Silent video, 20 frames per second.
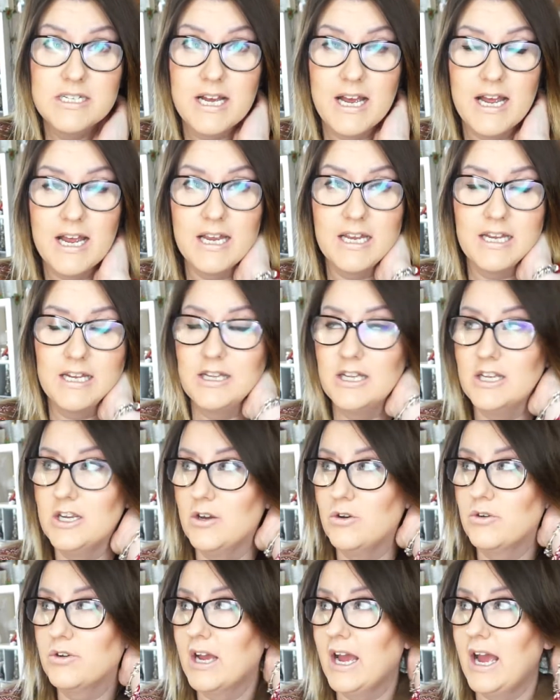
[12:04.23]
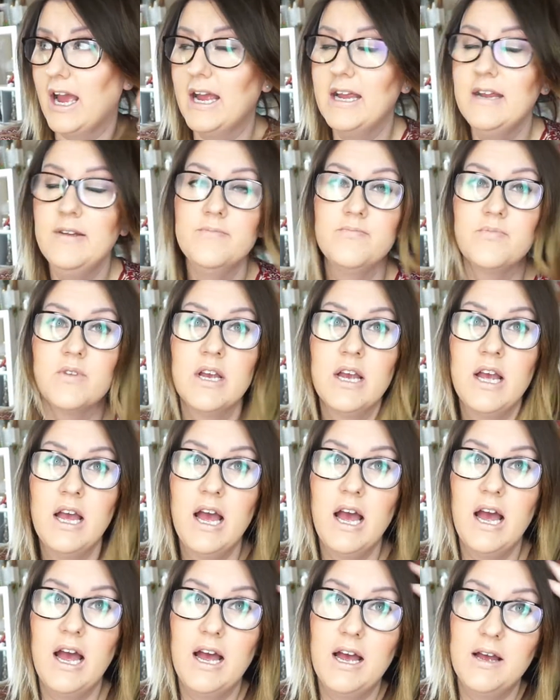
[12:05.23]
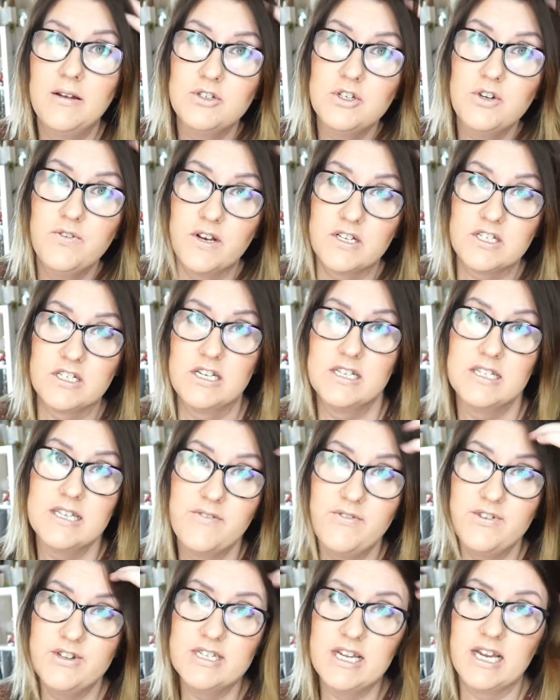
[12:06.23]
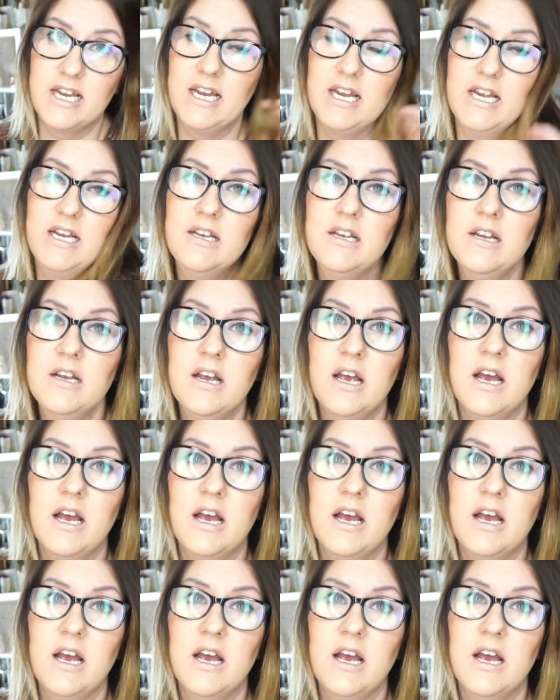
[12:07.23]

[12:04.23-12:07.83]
Day in the UK, 2017.